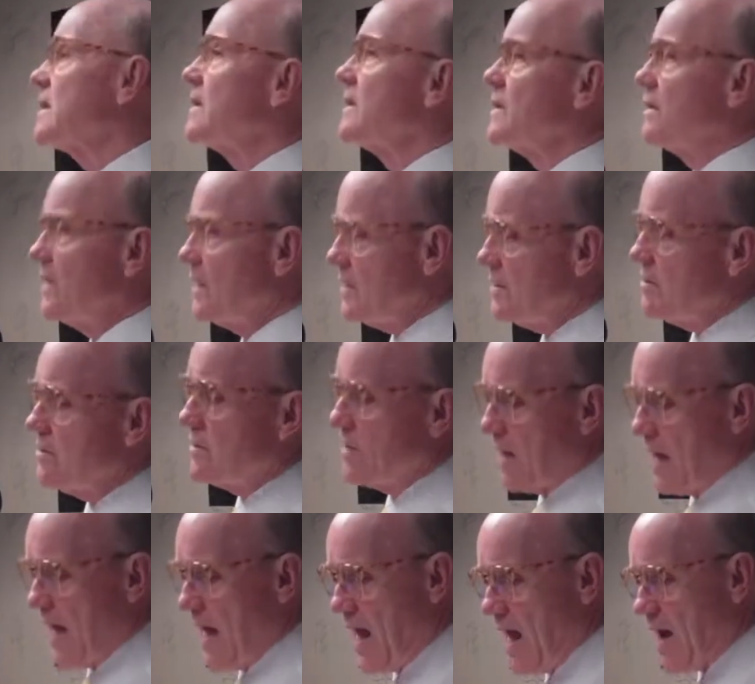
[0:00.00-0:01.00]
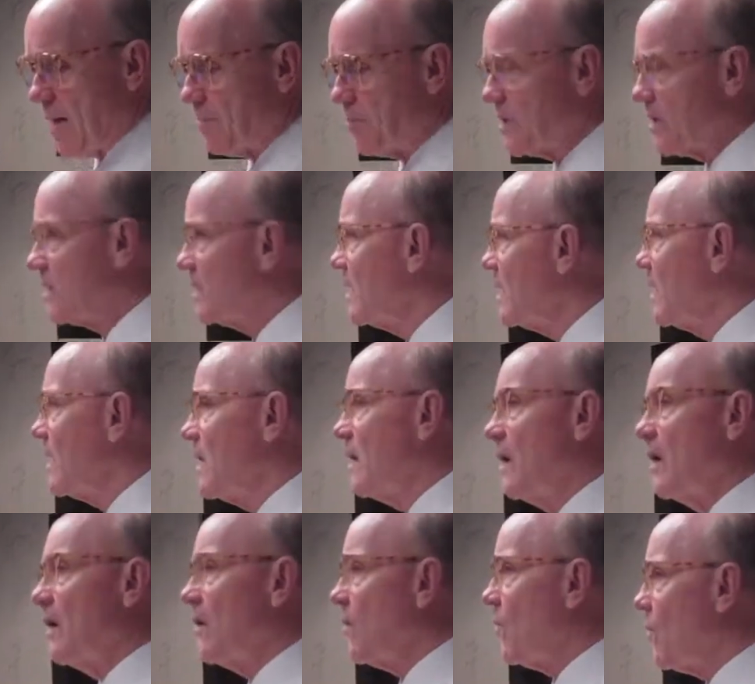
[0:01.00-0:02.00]
continue to happen,
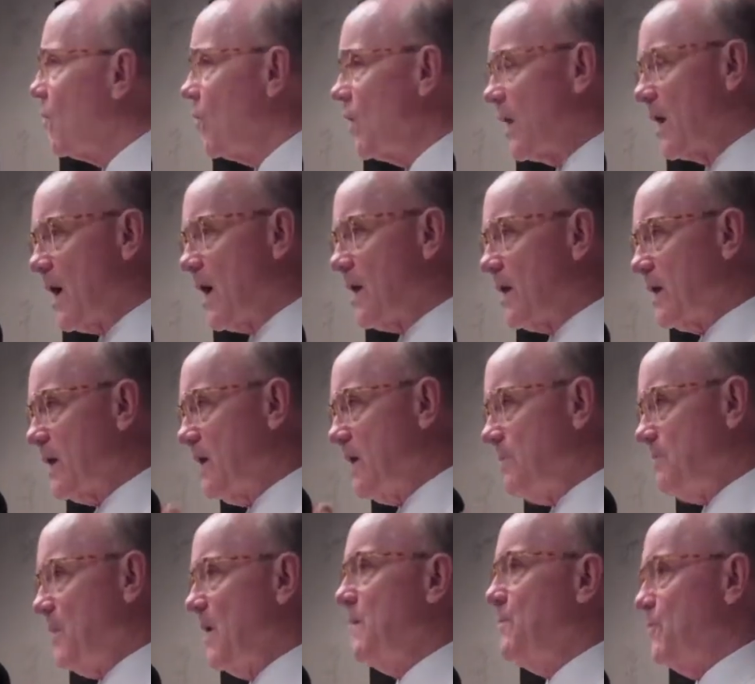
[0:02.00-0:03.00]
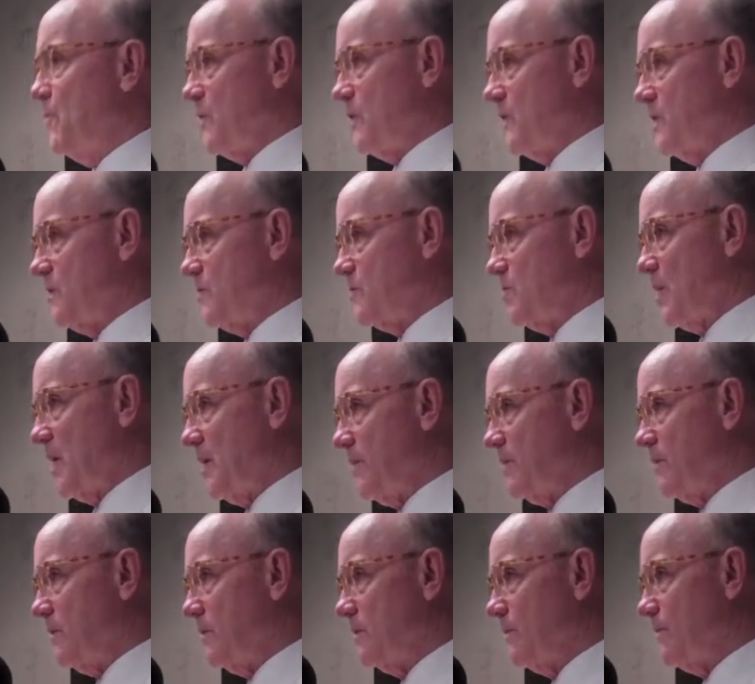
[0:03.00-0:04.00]
we got to keep up with these
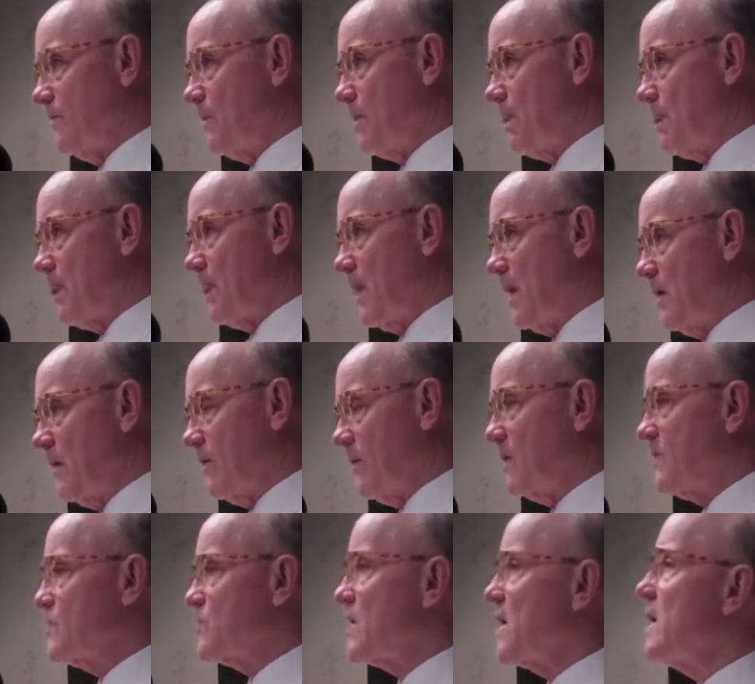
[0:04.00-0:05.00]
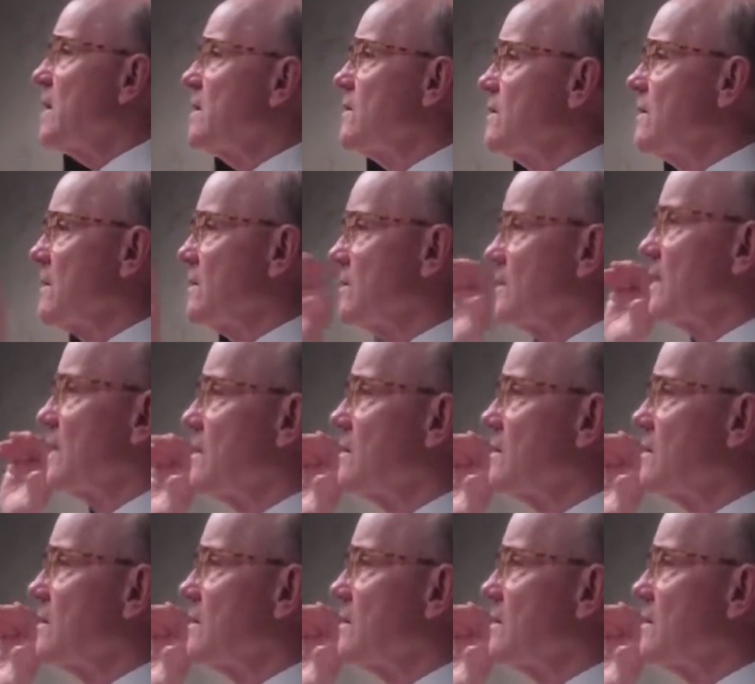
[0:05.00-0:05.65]
people. They're saying that